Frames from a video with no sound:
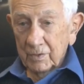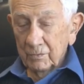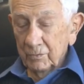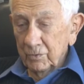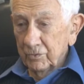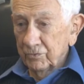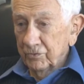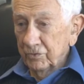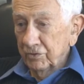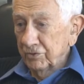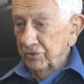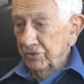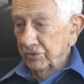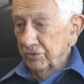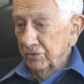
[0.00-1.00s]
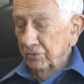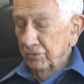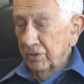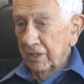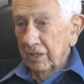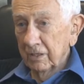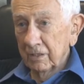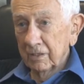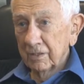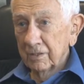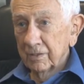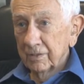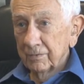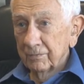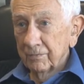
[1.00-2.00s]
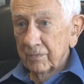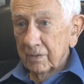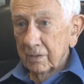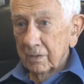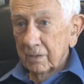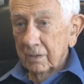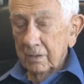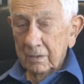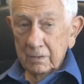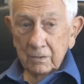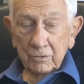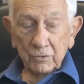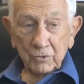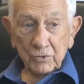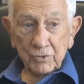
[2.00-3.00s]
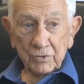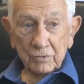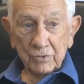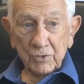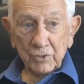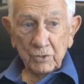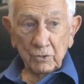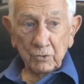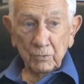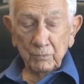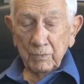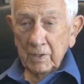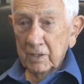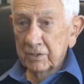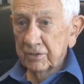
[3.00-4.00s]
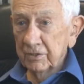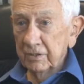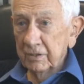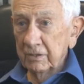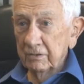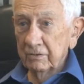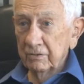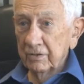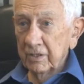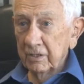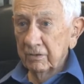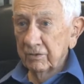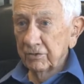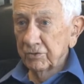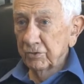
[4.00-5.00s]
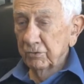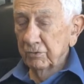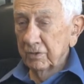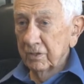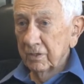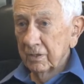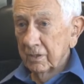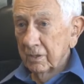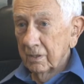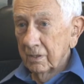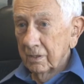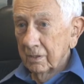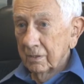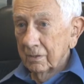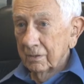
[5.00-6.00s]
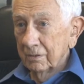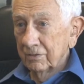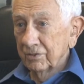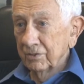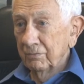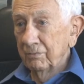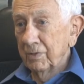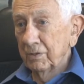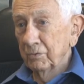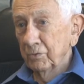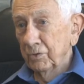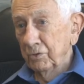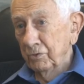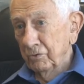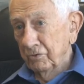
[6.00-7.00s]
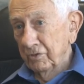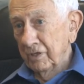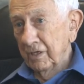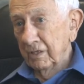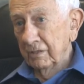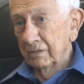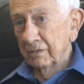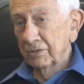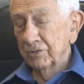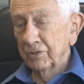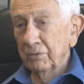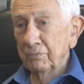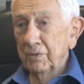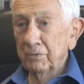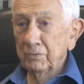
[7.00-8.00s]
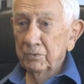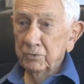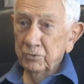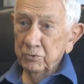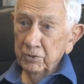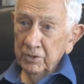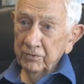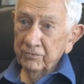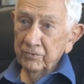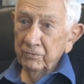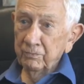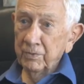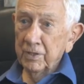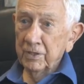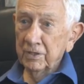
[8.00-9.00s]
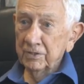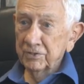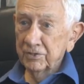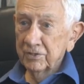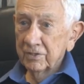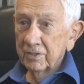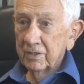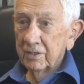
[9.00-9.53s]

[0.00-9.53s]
we were thirsty as all hell. And of course, there's snow melting here and there and so on. And some men were urinating, some men were drinking from puddles.